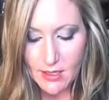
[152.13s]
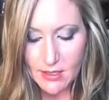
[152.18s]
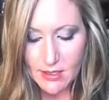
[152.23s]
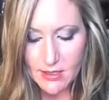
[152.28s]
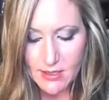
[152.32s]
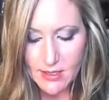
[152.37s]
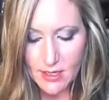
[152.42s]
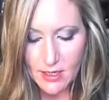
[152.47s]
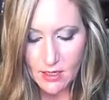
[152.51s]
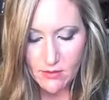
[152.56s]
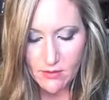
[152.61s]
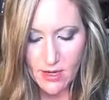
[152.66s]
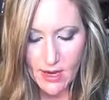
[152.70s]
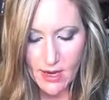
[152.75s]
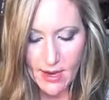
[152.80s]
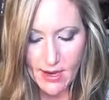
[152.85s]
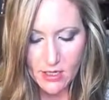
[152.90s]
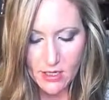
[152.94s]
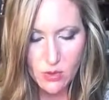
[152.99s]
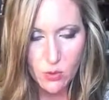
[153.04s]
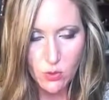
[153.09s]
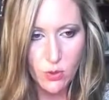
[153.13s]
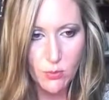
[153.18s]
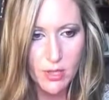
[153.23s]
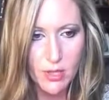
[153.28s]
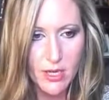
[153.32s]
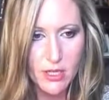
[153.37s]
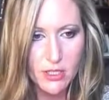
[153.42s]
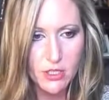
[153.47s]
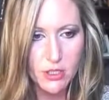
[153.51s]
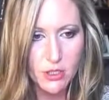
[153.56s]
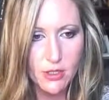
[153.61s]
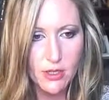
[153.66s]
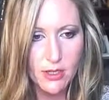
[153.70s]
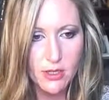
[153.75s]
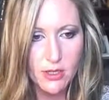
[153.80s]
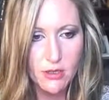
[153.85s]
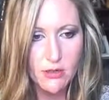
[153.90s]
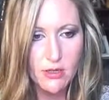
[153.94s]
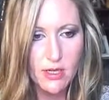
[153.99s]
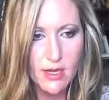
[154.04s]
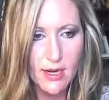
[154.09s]
instead of an actual picture. Now
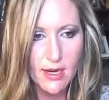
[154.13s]
you can